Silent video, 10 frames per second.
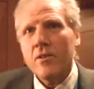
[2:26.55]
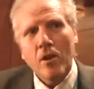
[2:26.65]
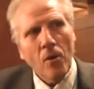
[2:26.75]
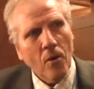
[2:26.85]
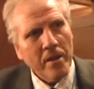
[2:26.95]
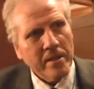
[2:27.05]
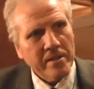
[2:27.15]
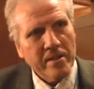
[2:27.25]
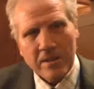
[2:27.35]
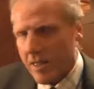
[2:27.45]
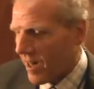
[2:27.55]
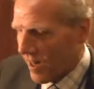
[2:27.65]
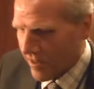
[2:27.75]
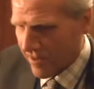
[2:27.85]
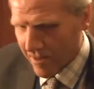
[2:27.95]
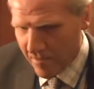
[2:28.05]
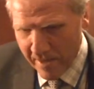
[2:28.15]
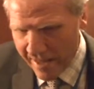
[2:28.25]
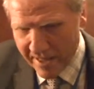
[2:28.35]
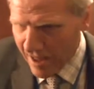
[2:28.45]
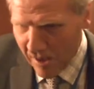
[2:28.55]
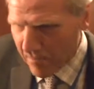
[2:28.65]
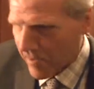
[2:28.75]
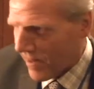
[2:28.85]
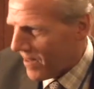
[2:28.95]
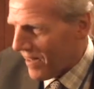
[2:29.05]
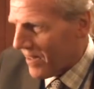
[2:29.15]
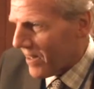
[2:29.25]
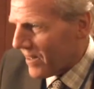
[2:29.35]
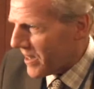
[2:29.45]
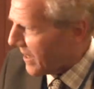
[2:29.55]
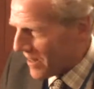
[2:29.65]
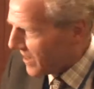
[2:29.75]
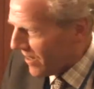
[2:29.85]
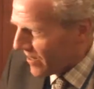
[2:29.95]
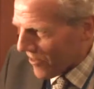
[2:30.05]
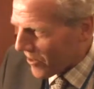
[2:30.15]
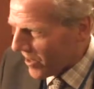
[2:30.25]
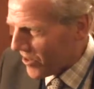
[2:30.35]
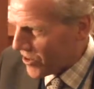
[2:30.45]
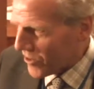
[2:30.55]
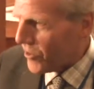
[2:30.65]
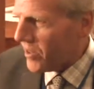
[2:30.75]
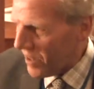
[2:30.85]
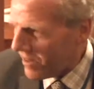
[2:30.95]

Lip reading: Lawyers can't make up technical regulation, you need